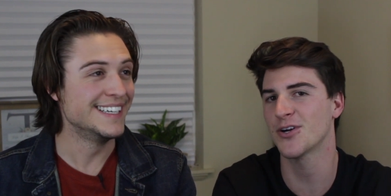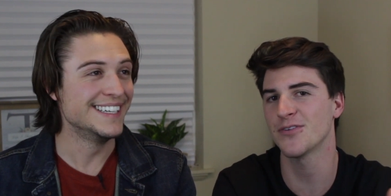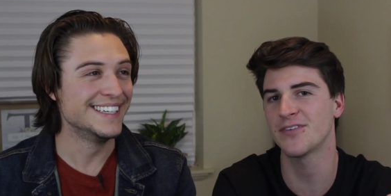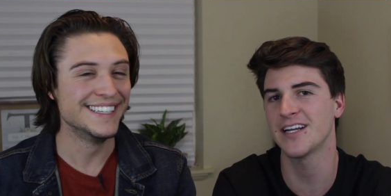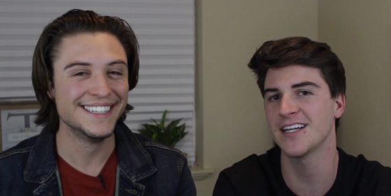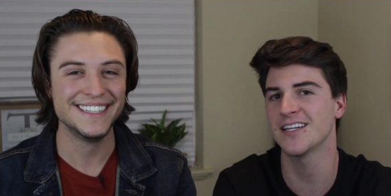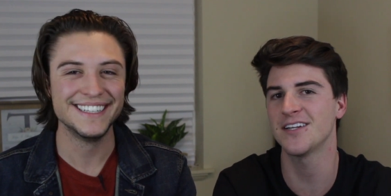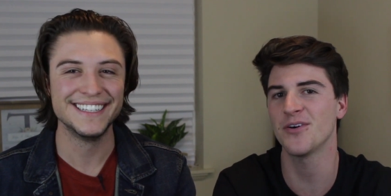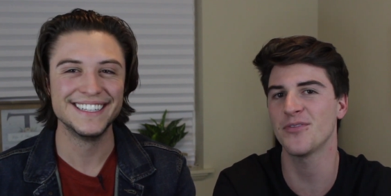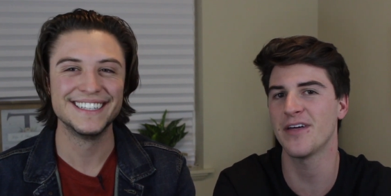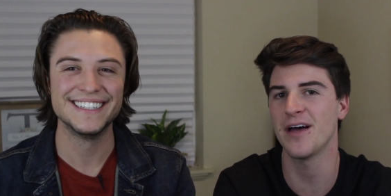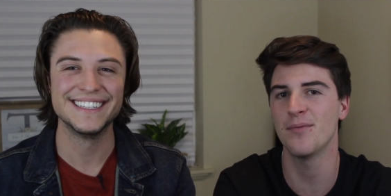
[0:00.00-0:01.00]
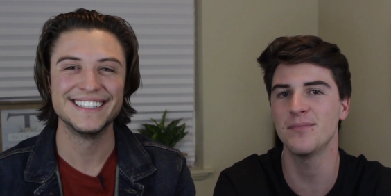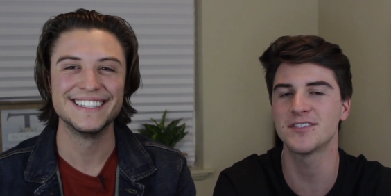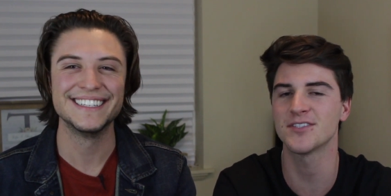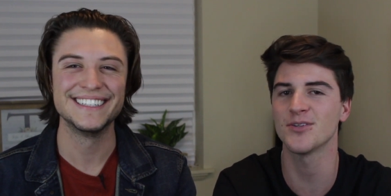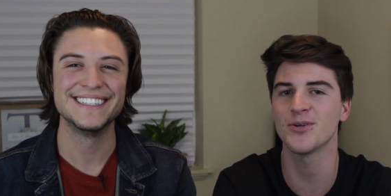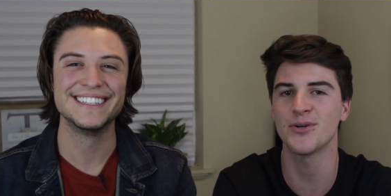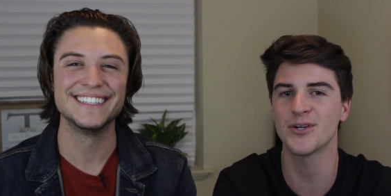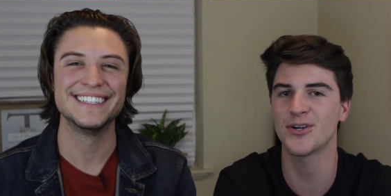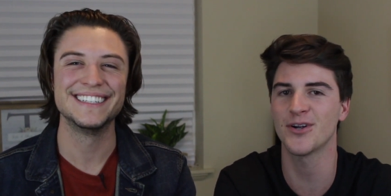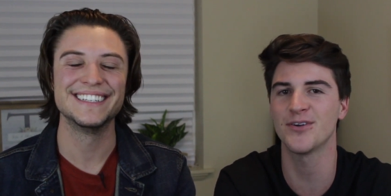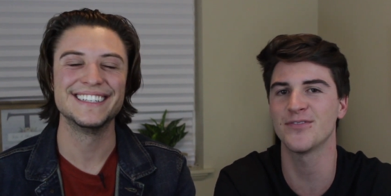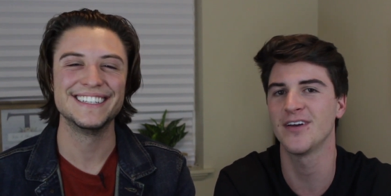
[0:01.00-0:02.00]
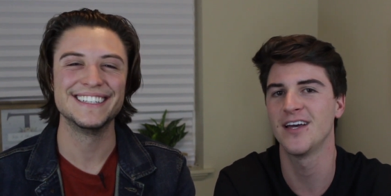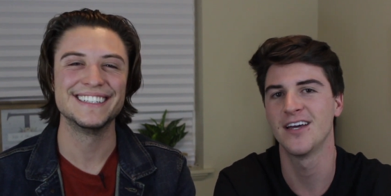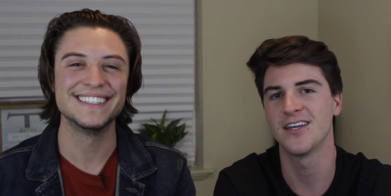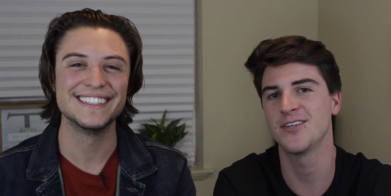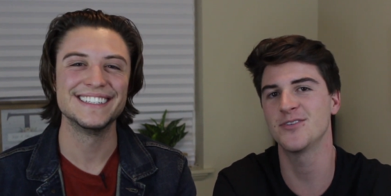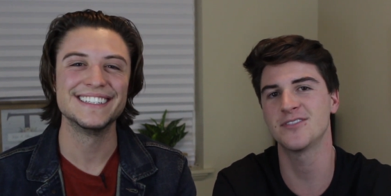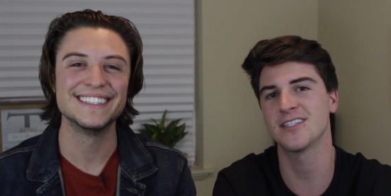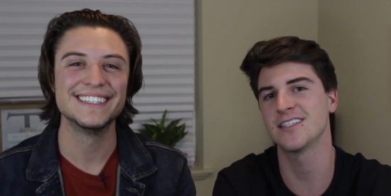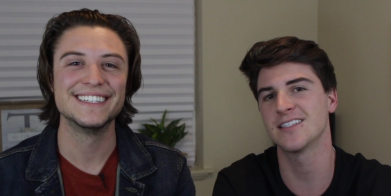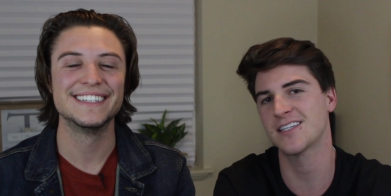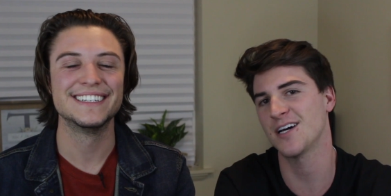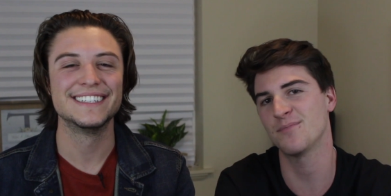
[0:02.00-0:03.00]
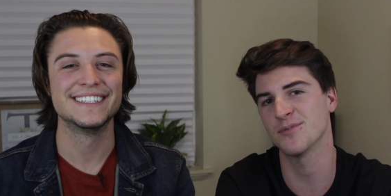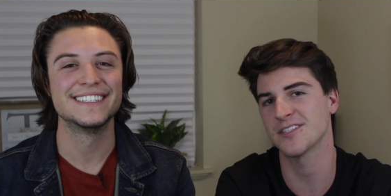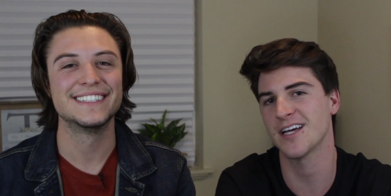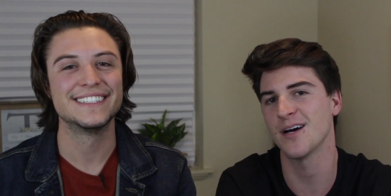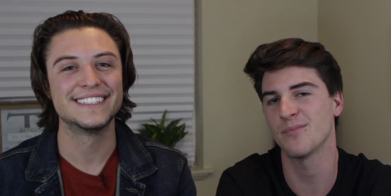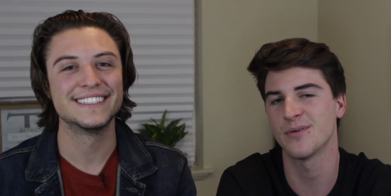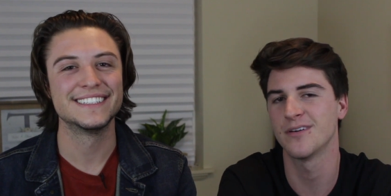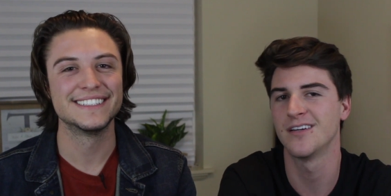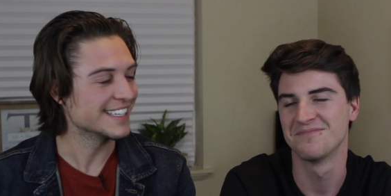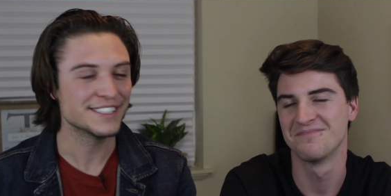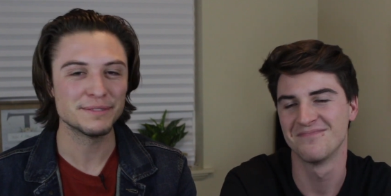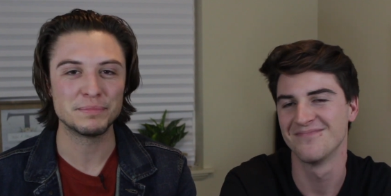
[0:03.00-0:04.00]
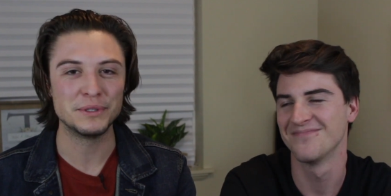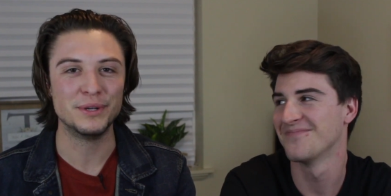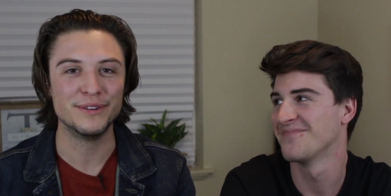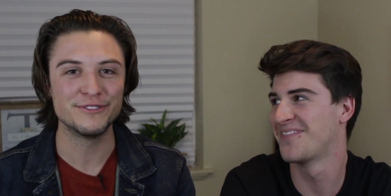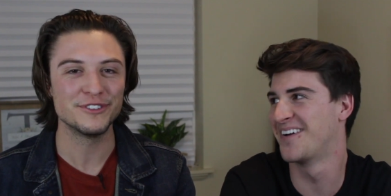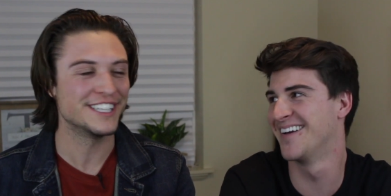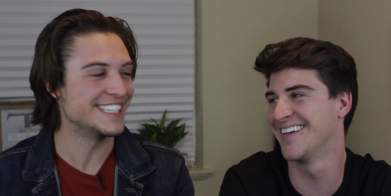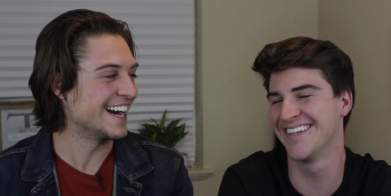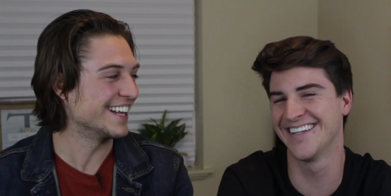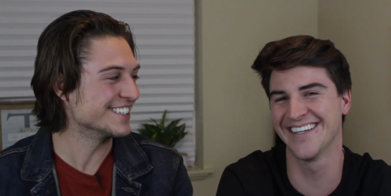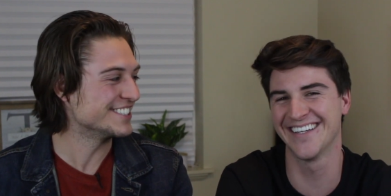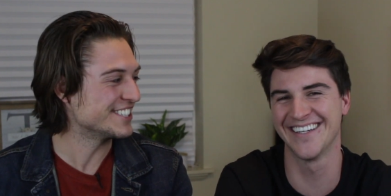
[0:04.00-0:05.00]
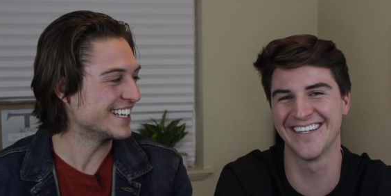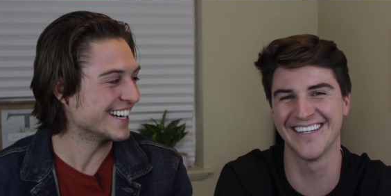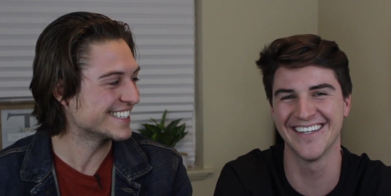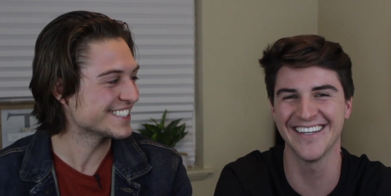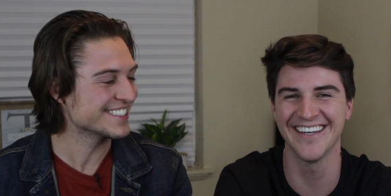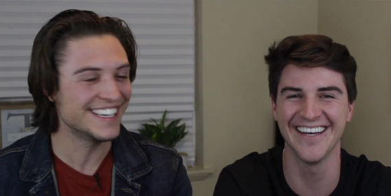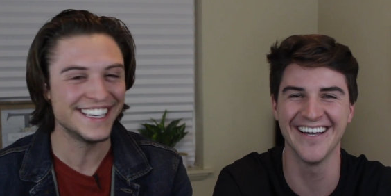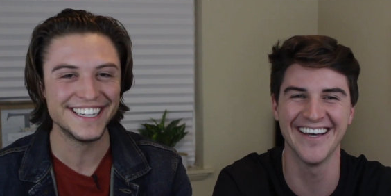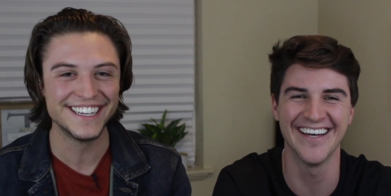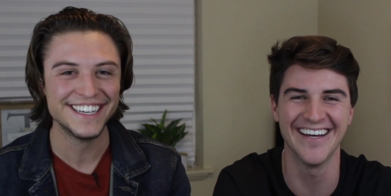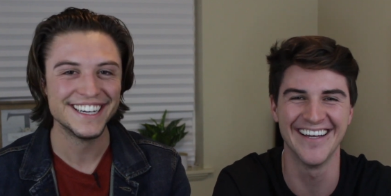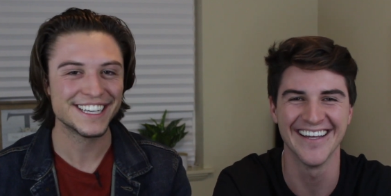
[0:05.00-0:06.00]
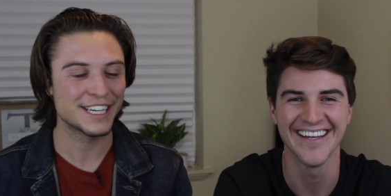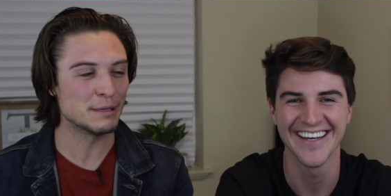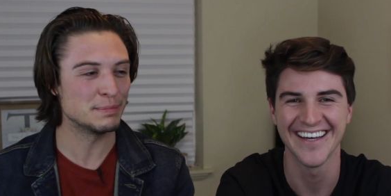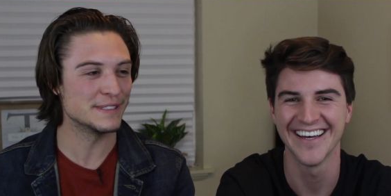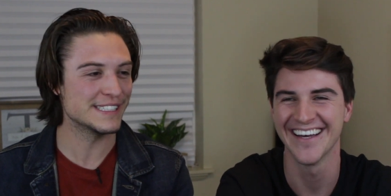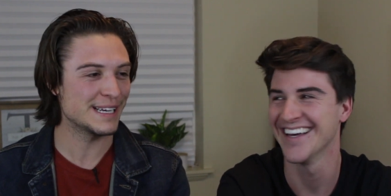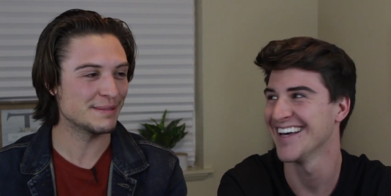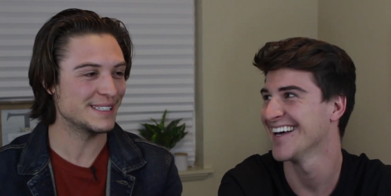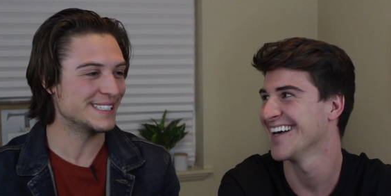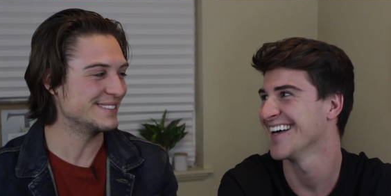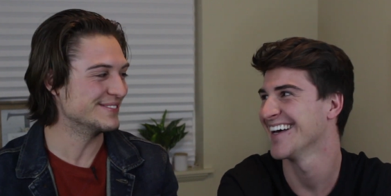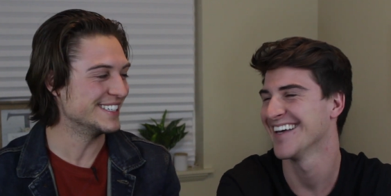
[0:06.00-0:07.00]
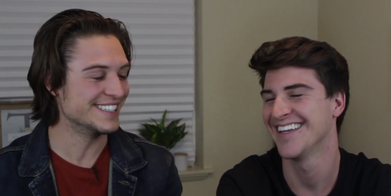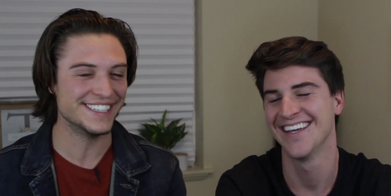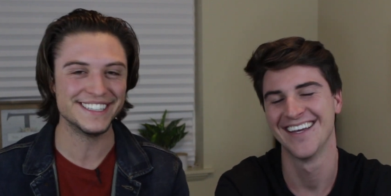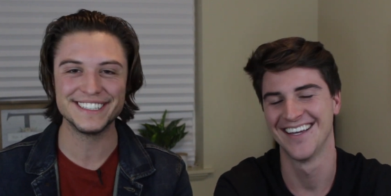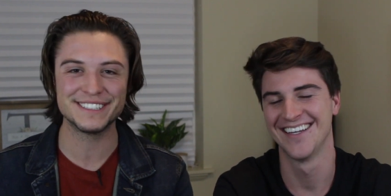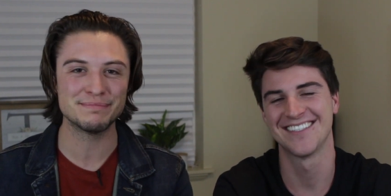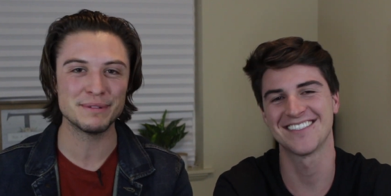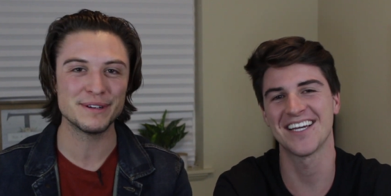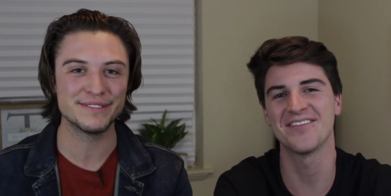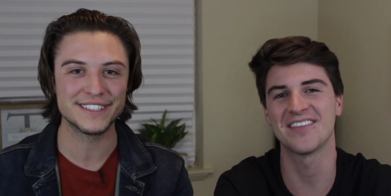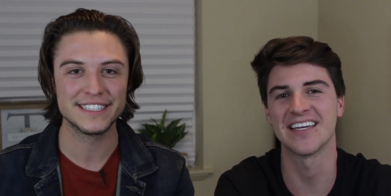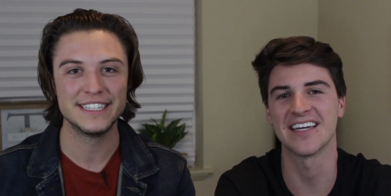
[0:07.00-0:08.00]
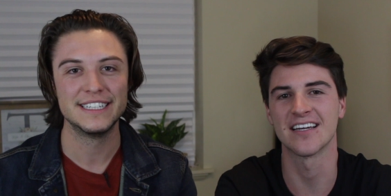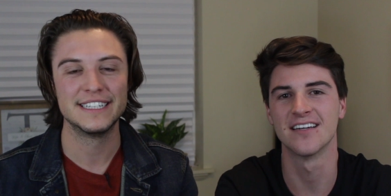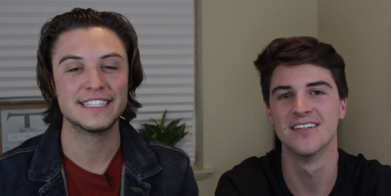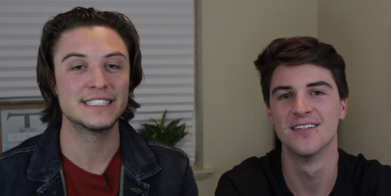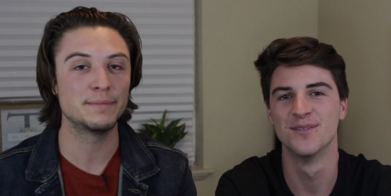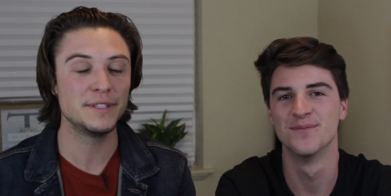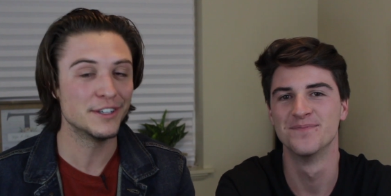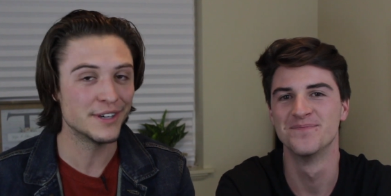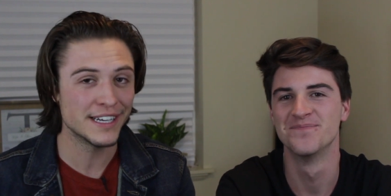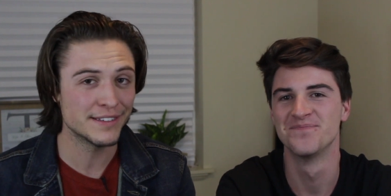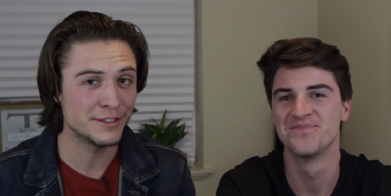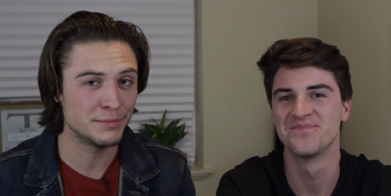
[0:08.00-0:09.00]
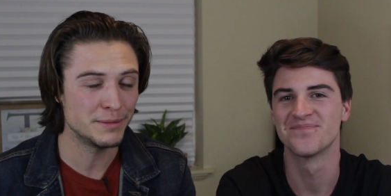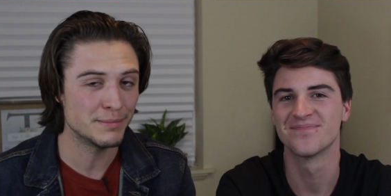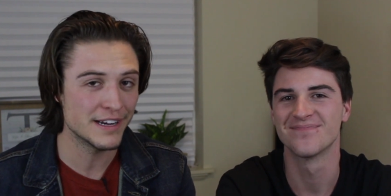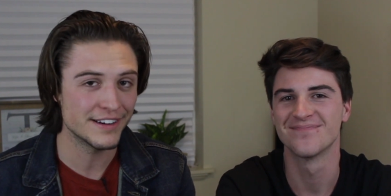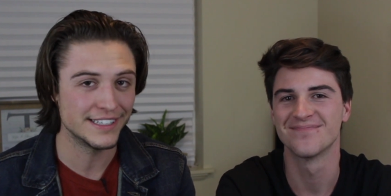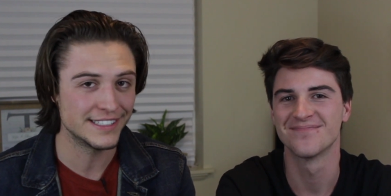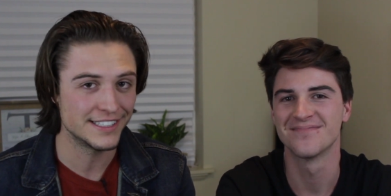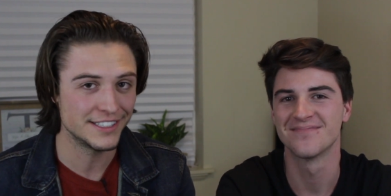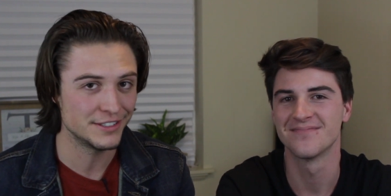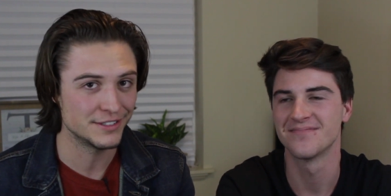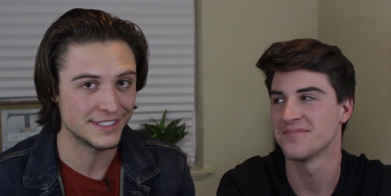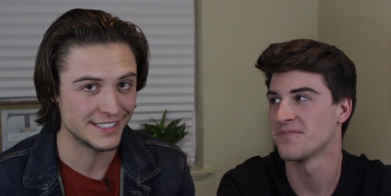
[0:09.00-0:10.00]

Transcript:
Speaker 1: curve getting to know them. It's a learning curve using this couples app. That's a
Speaker 2: beautiful analogy, actually. Couples that are getting married, it's perfect. Same thing. Except you don't have to be married
Speaker 1: to use